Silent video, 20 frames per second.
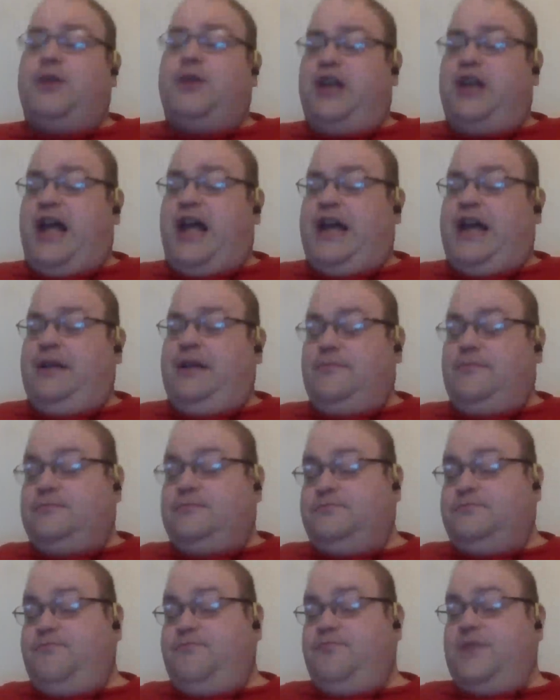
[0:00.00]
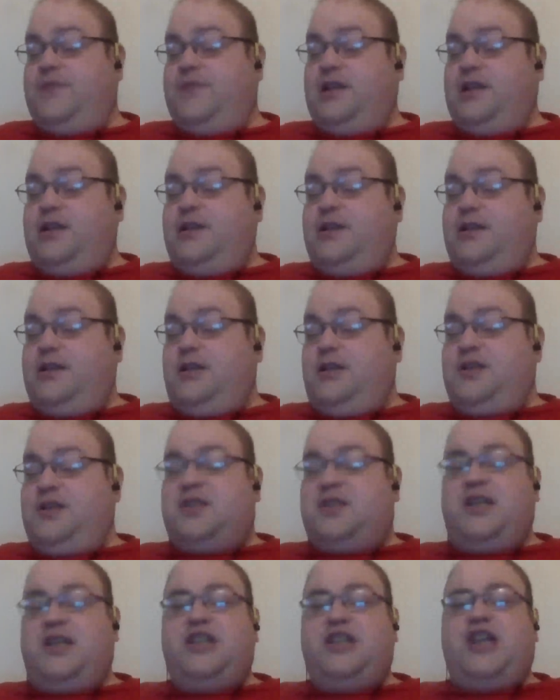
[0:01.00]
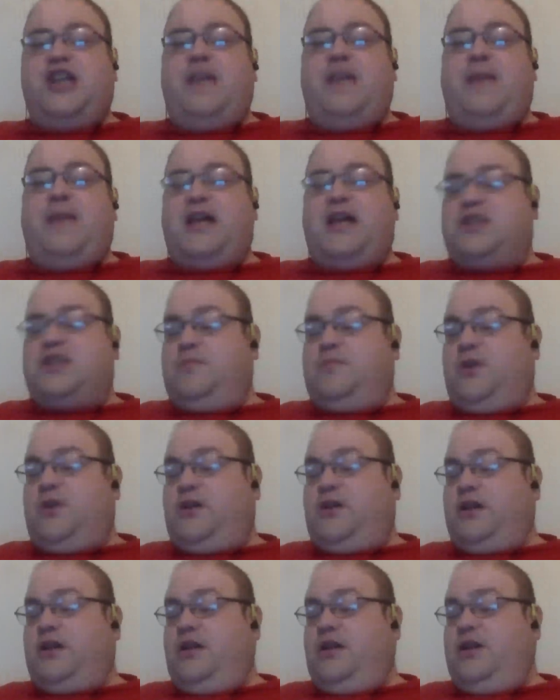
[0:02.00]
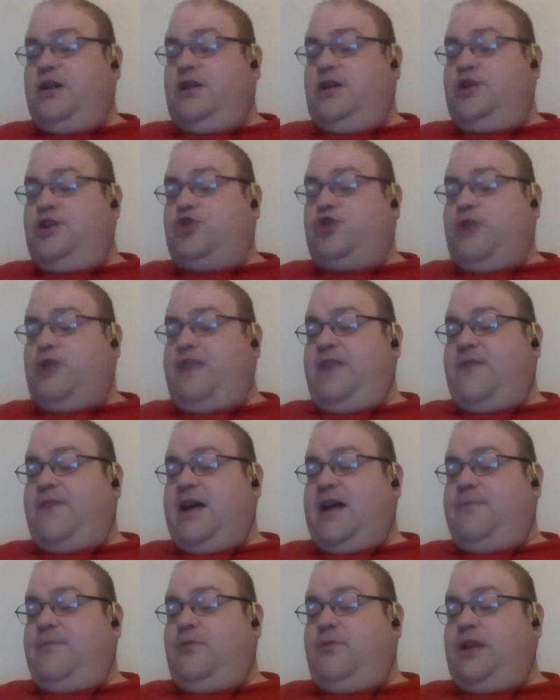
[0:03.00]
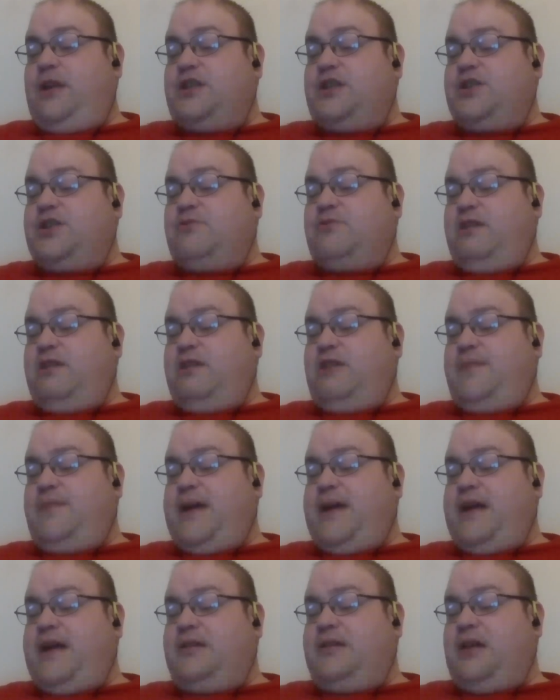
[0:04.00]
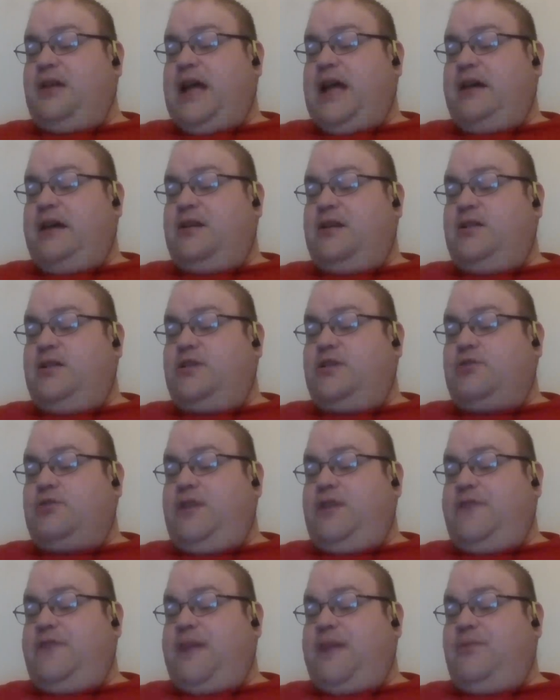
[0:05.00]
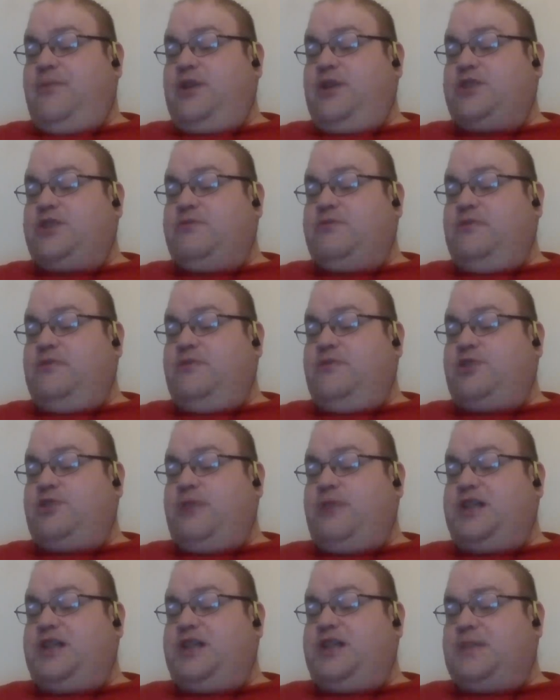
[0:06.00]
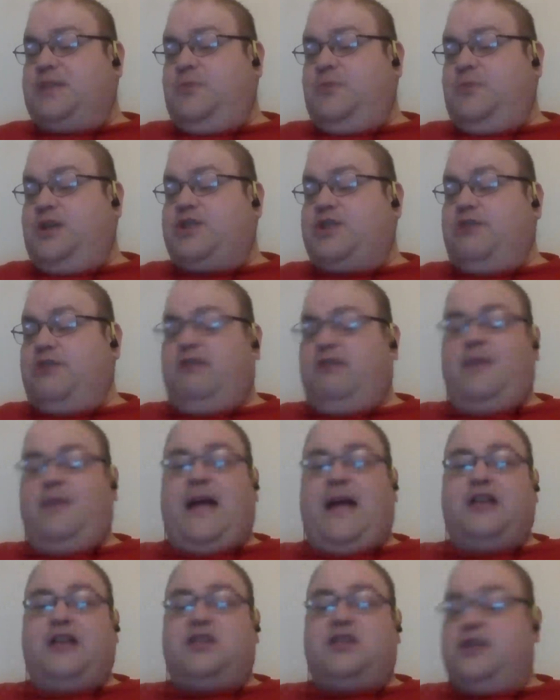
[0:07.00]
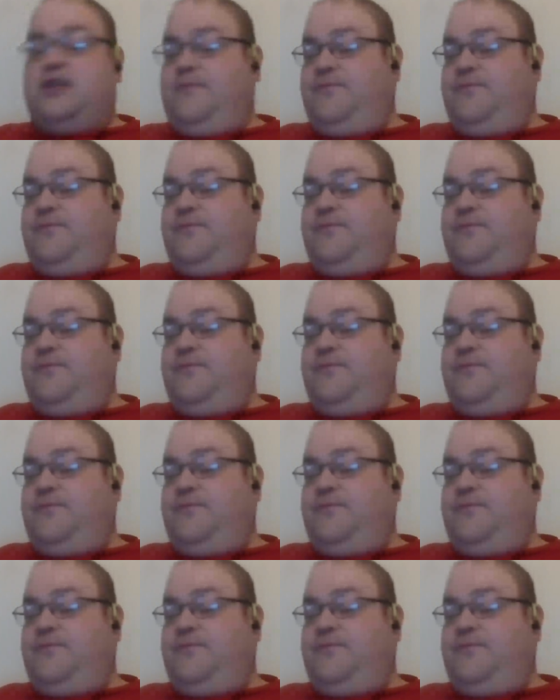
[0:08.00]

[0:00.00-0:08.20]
tonight. C.J. Massenberg, 25 points, 3 rebounds, 26 points, 3 rebounds,